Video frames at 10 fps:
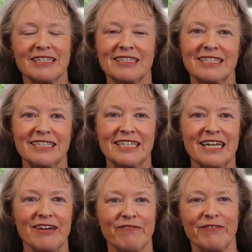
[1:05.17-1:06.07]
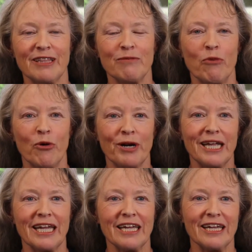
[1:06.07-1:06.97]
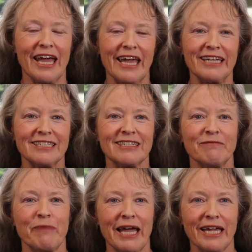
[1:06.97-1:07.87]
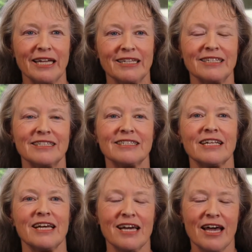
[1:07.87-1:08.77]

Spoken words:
stiff in the morning, aches and pains,